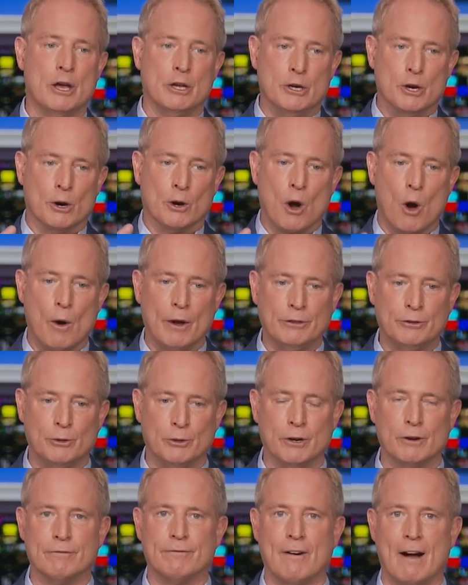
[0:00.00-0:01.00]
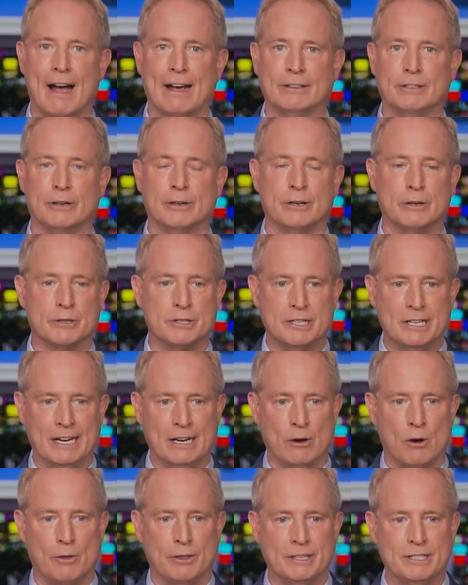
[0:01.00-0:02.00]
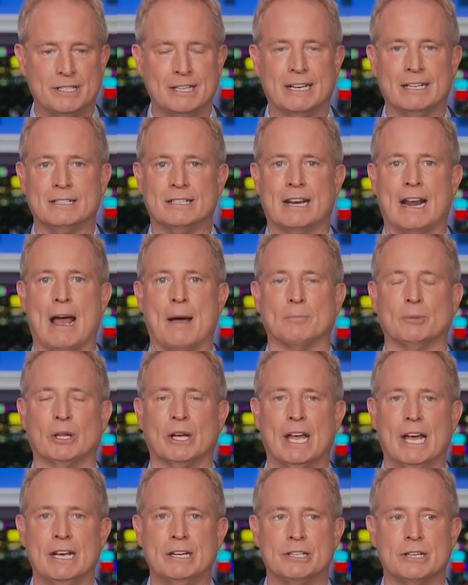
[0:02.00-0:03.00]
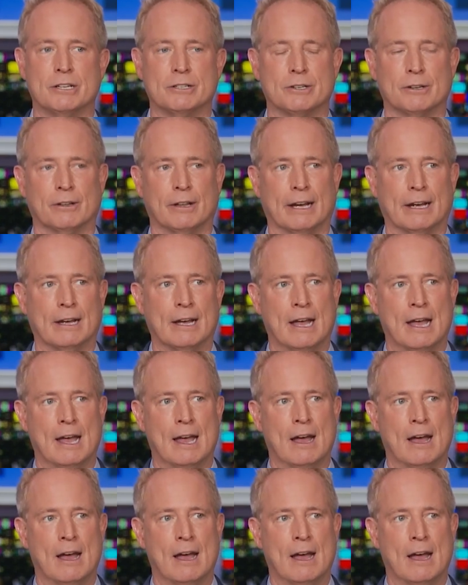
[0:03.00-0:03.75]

You're going through your Finder, you're seeing all these things in applications, you're like,